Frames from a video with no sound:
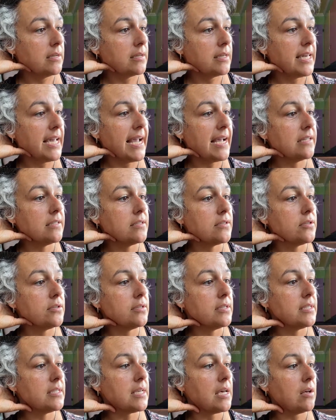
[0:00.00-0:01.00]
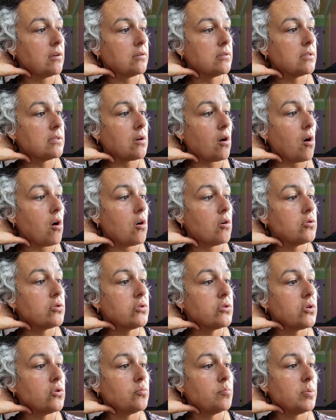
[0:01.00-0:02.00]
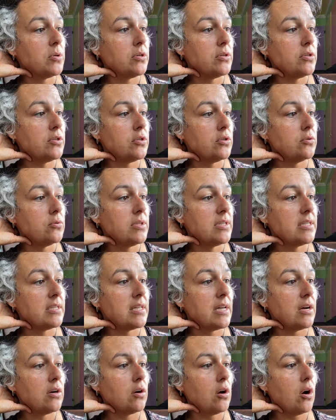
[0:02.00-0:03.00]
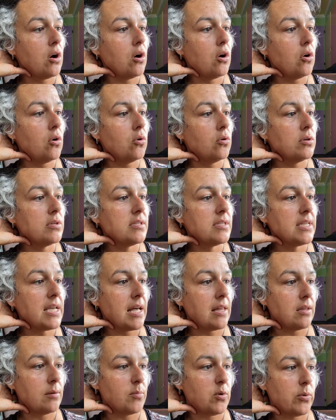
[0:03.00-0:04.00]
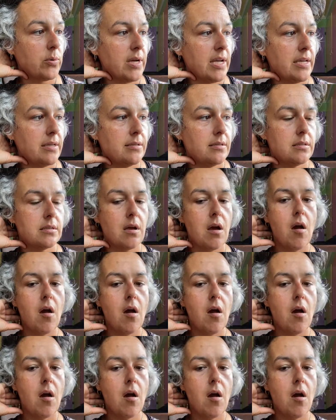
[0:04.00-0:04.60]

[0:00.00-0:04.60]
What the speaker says: cancer cells also produce their own telomerase.